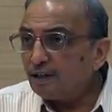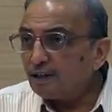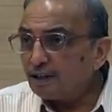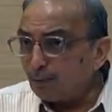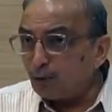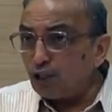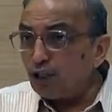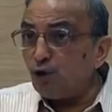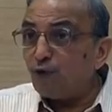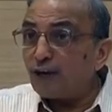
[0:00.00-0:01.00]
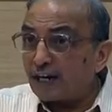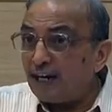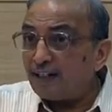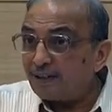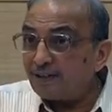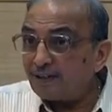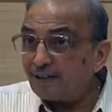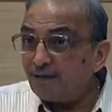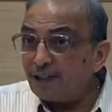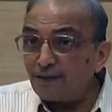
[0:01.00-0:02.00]
Supposing you forget
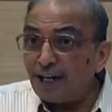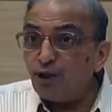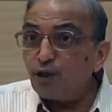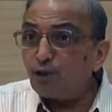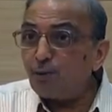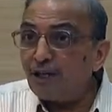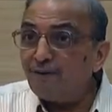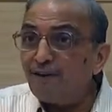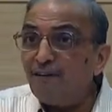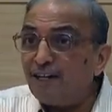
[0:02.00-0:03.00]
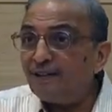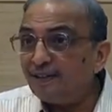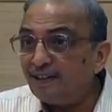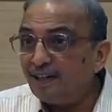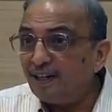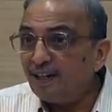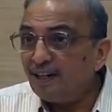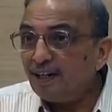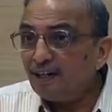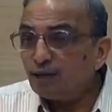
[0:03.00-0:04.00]
which value is to be given when.
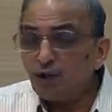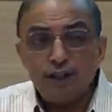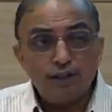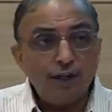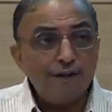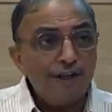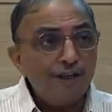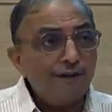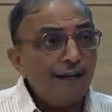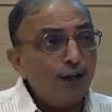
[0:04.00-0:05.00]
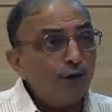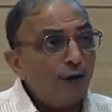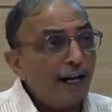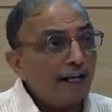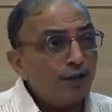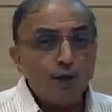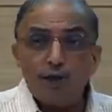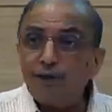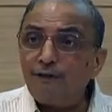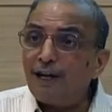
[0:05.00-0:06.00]
So instead of giving the value for X, you
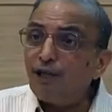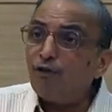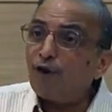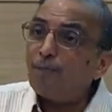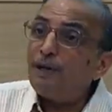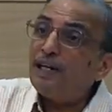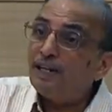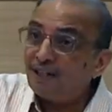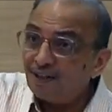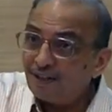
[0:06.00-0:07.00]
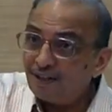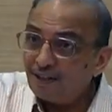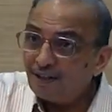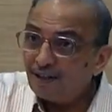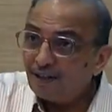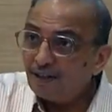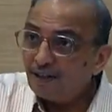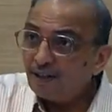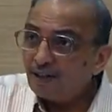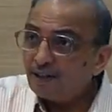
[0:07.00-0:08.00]
give the value for P.
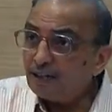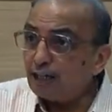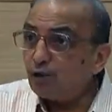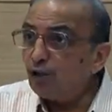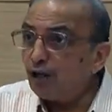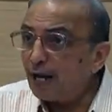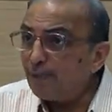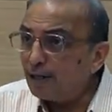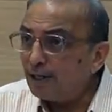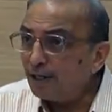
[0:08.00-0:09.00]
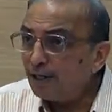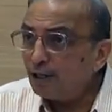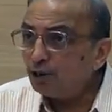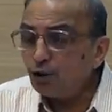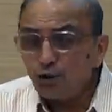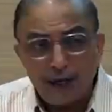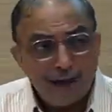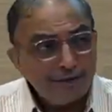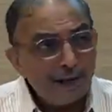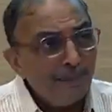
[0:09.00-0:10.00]
That should not happen. So you should
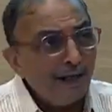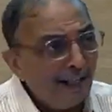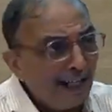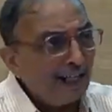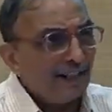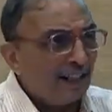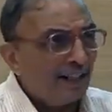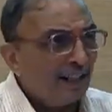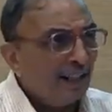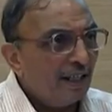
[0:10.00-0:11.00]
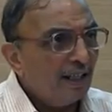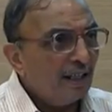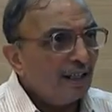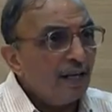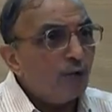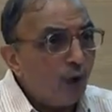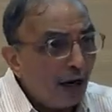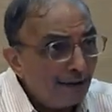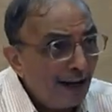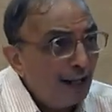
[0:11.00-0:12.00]
have some indication
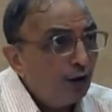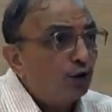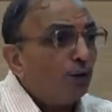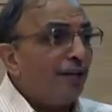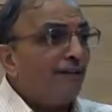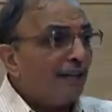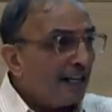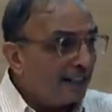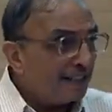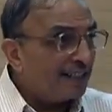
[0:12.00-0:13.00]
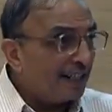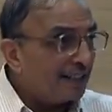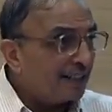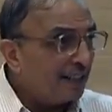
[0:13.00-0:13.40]
what value is to be given at this stage.